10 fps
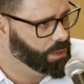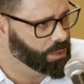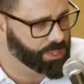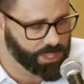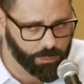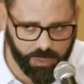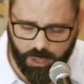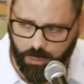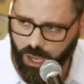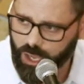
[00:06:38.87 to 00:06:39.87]
or
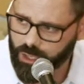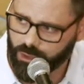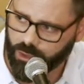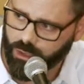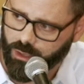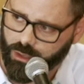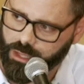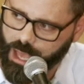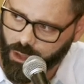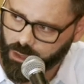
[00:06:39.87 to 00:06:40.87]
simply by
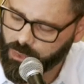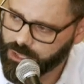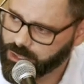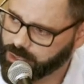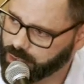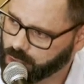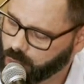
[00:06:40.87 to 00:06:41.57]
the elements and the